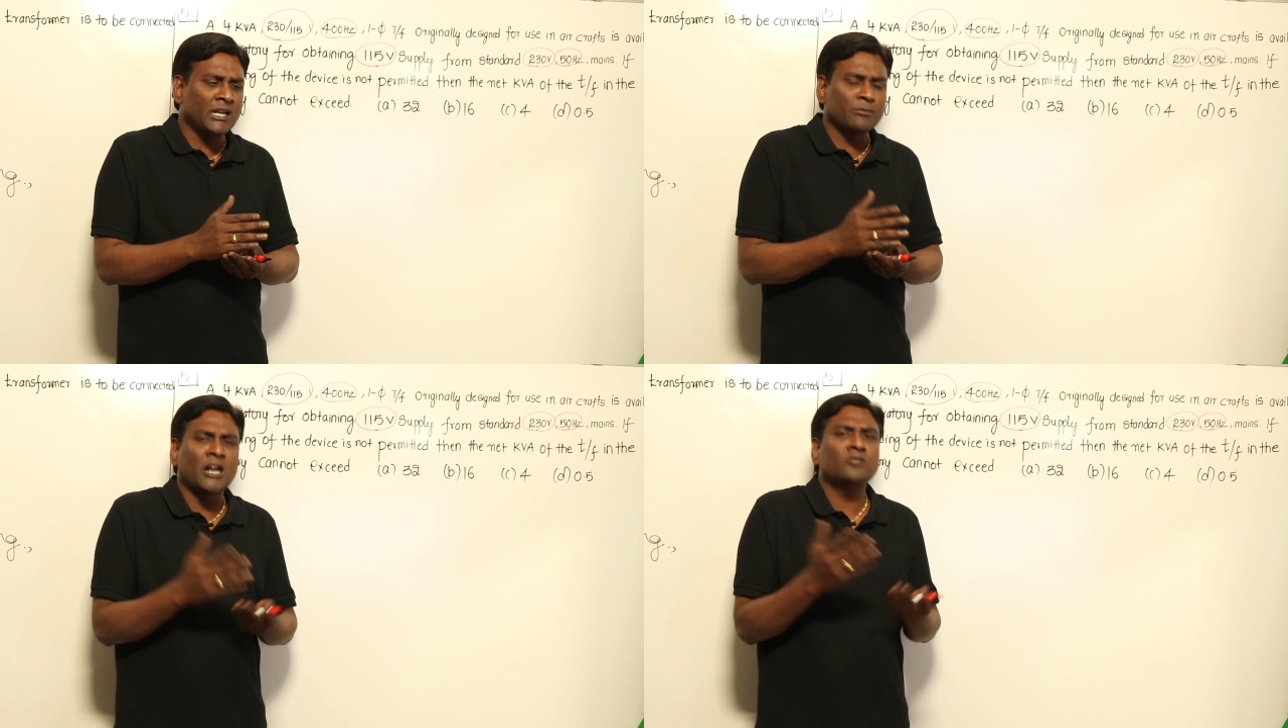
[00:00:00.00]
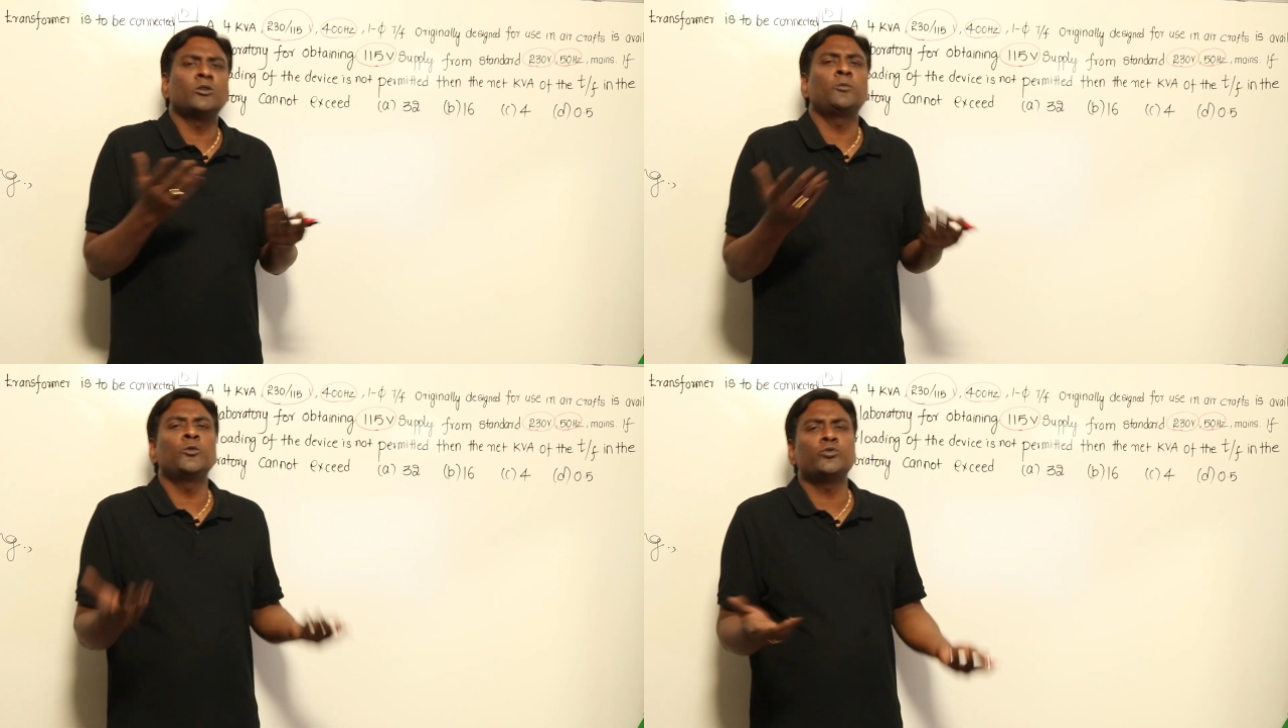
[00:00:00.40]
I'm not
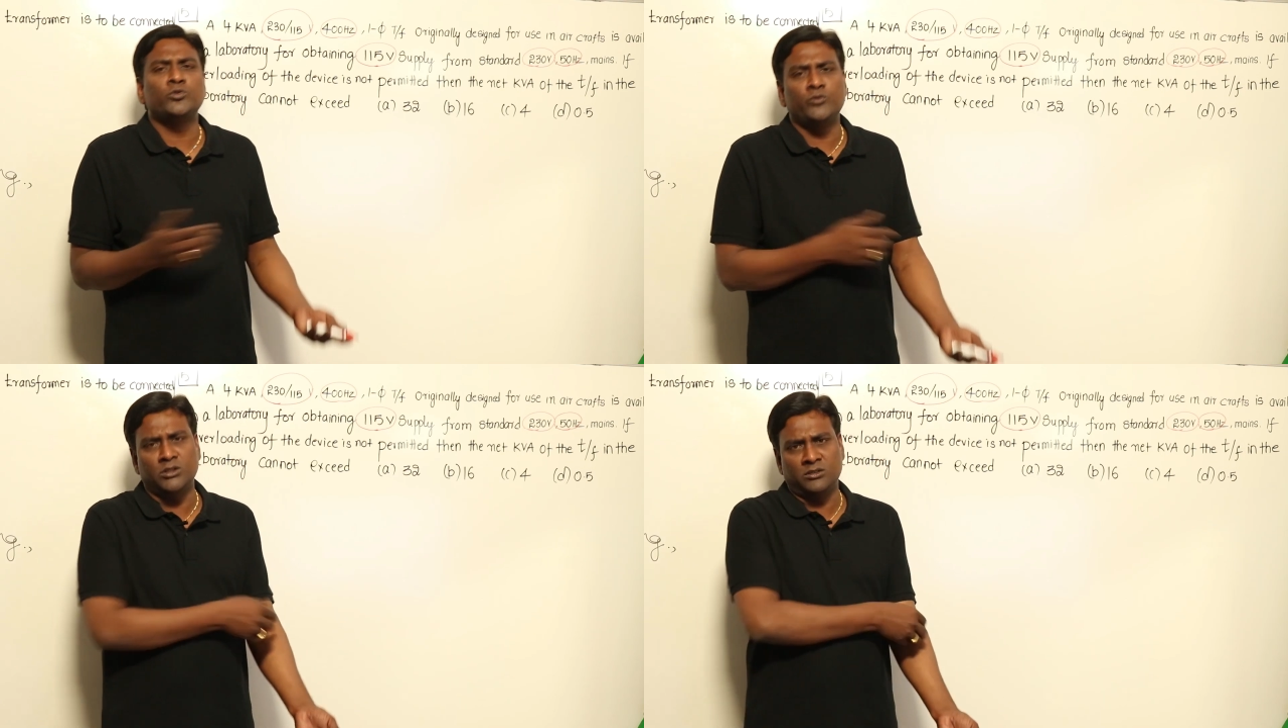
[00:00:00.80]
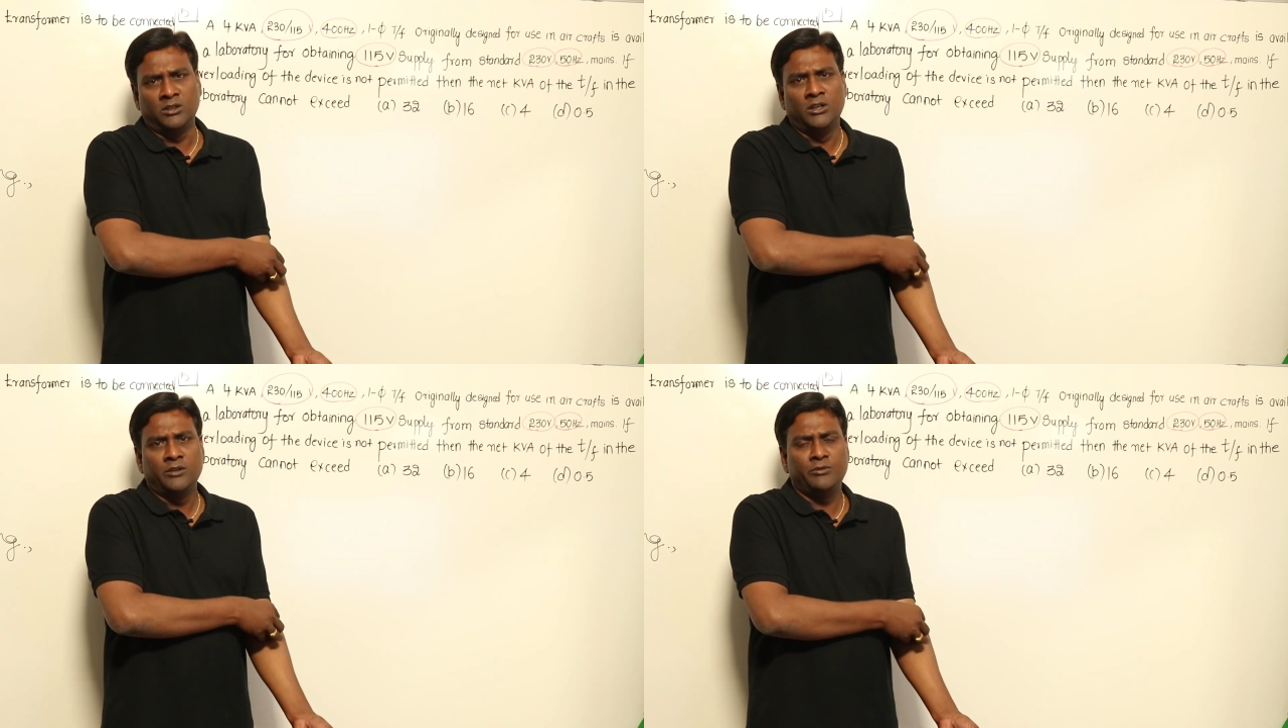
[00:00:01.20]
supposed to work
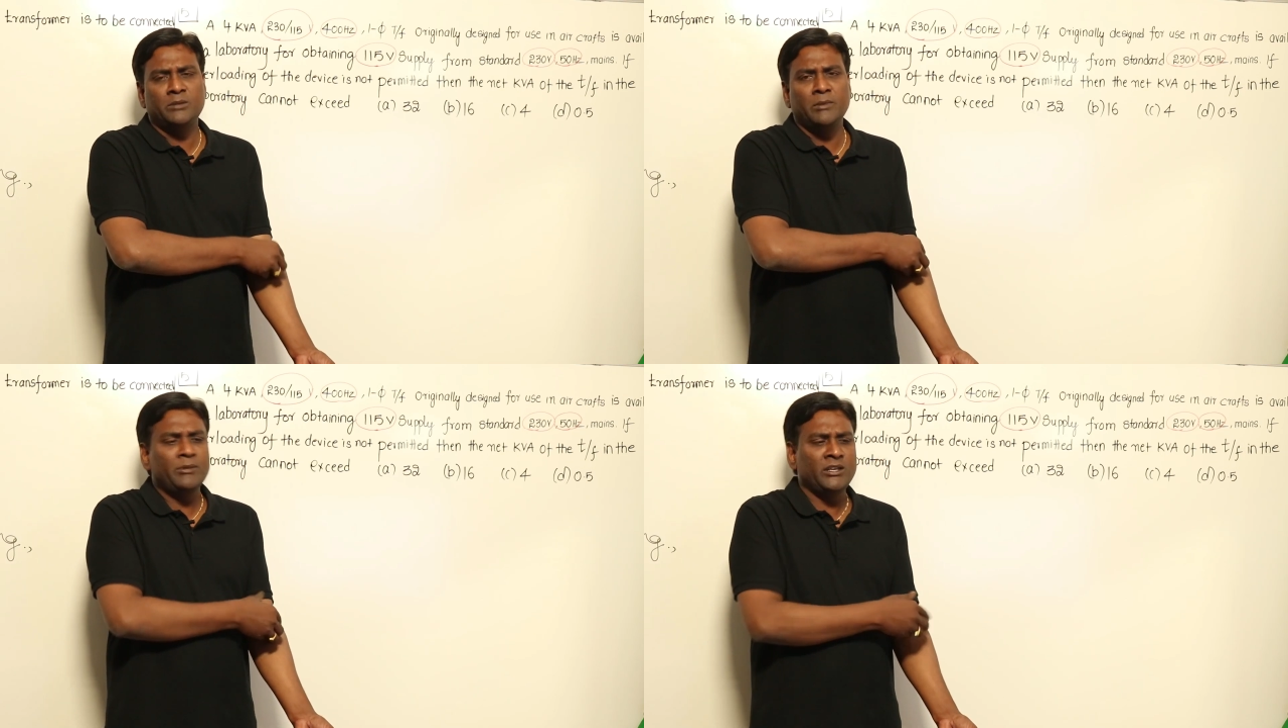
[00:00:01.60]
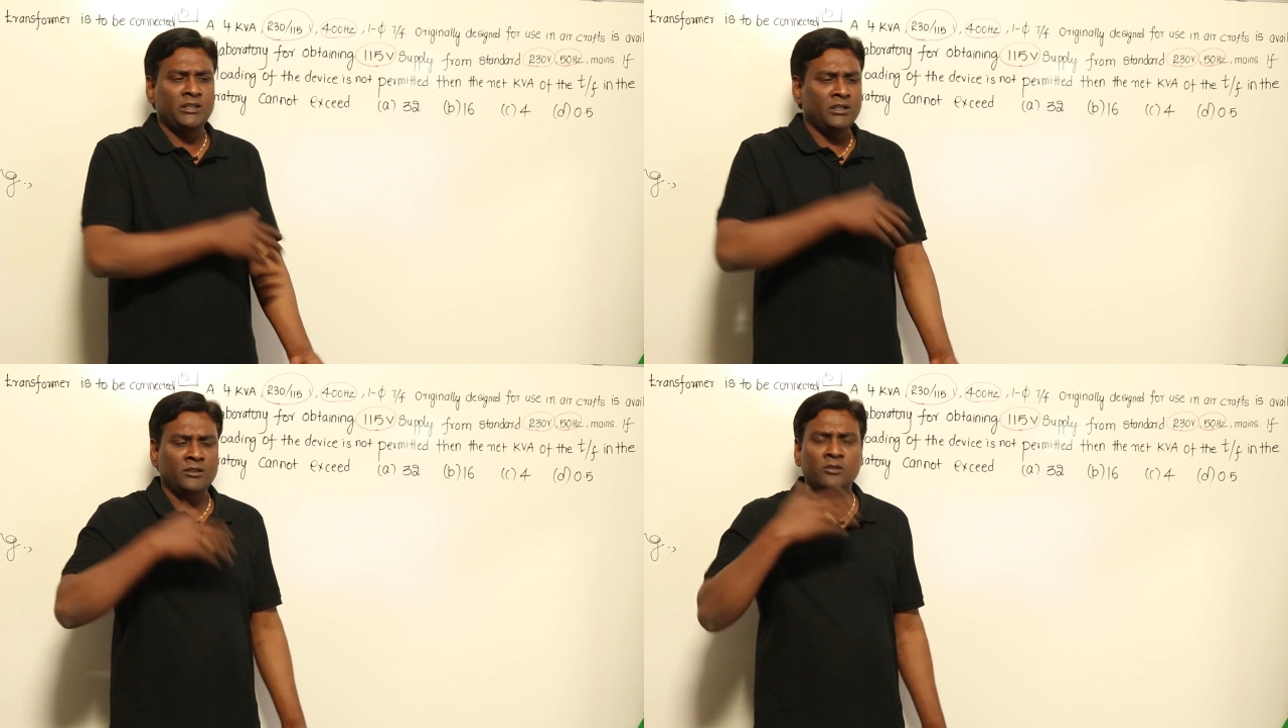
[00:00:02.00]
with
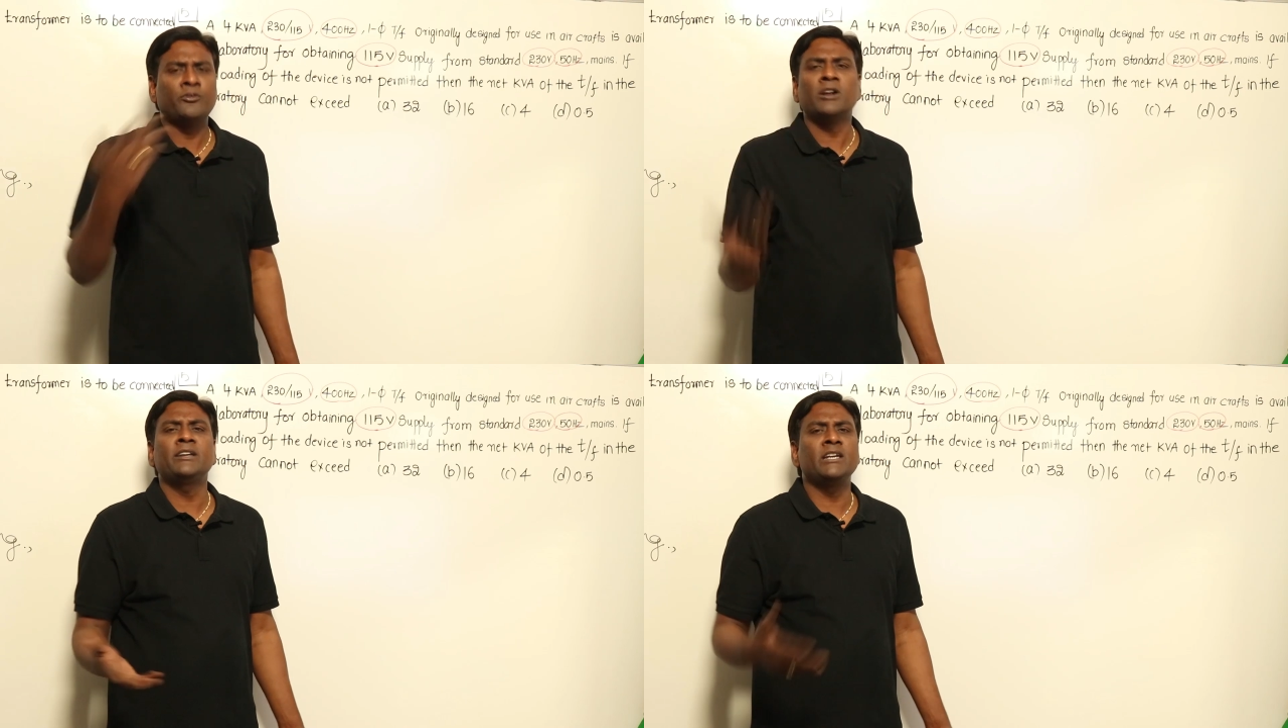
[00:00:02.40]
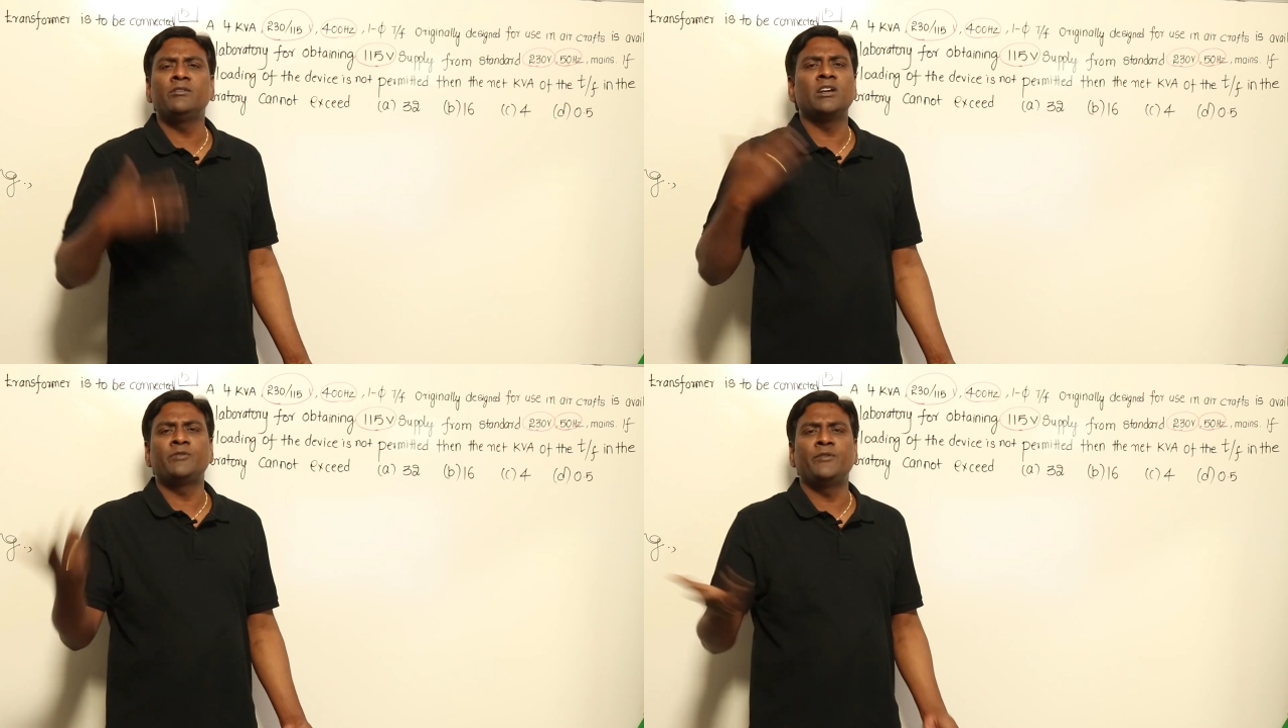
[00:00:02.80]
maybe forty K
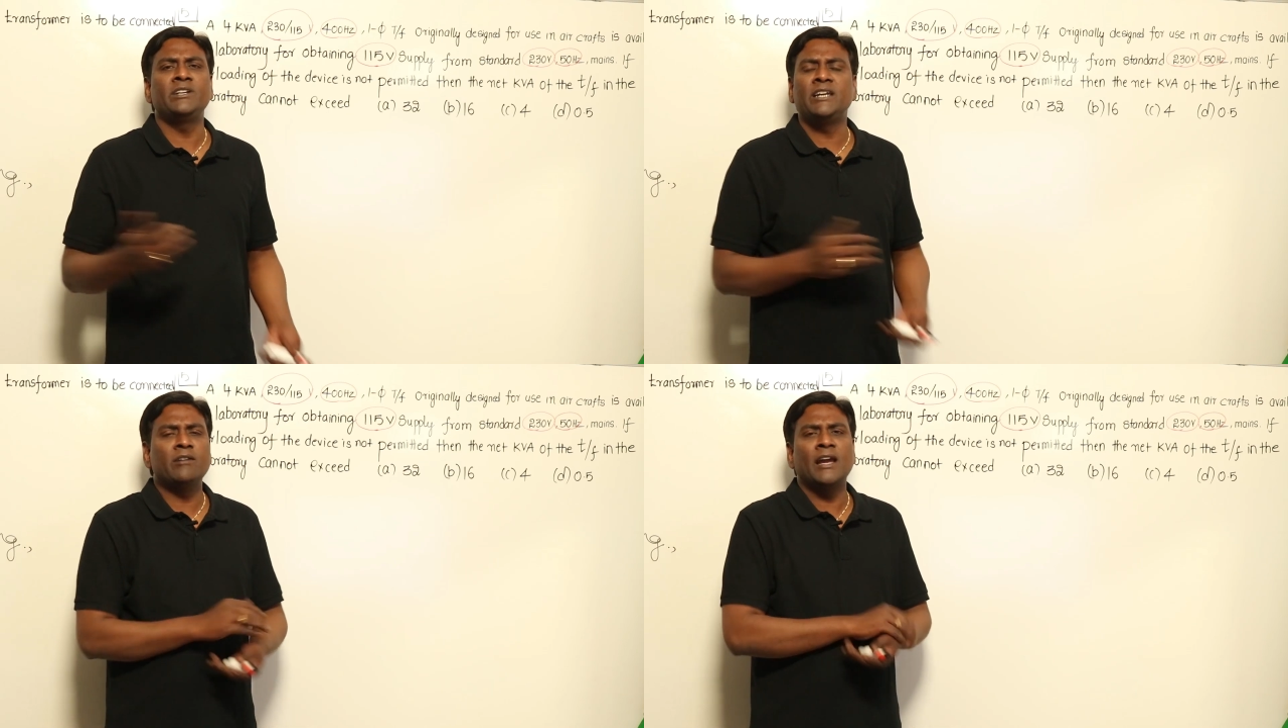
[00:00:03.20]
V A or fifty K V A.